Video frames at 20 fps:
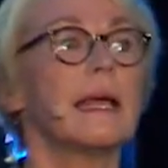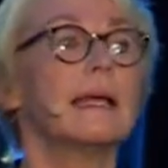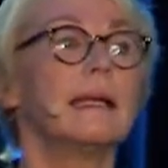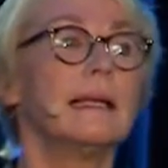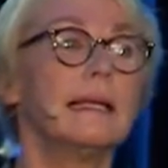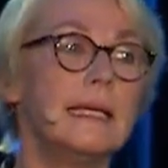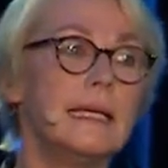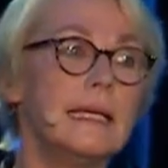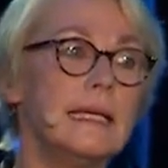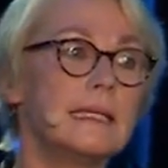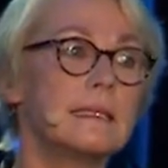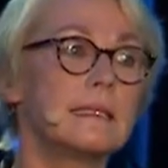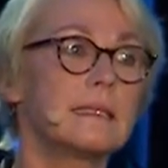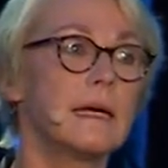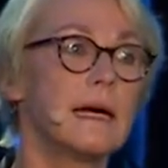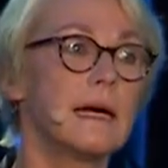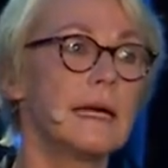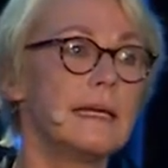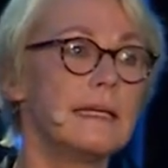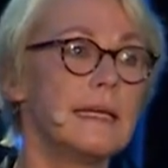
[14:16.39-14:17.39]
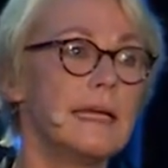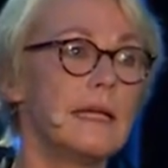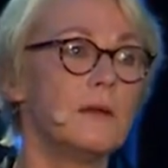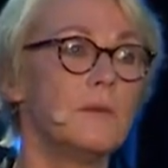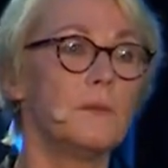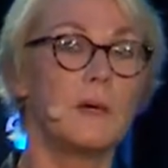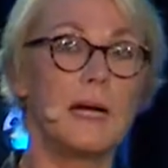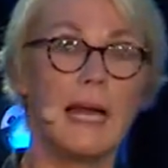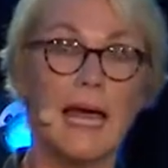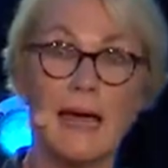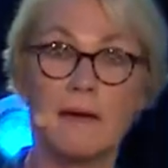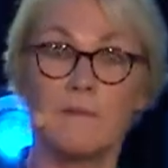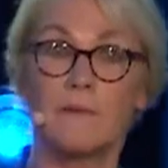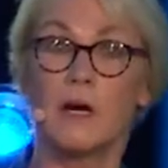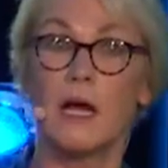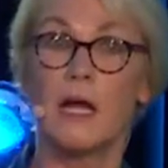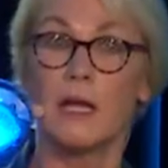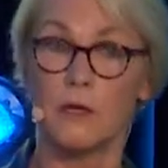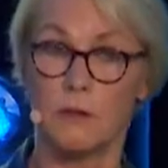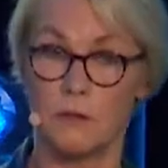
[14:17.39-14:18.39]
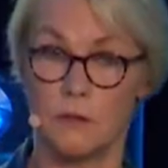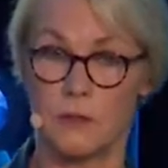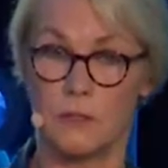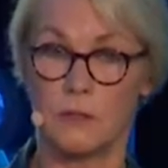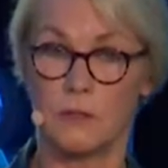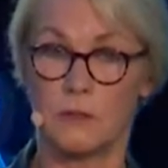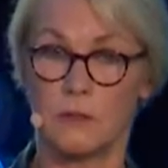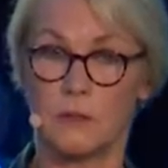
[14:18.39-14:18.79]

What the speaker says: at least I did whatever I could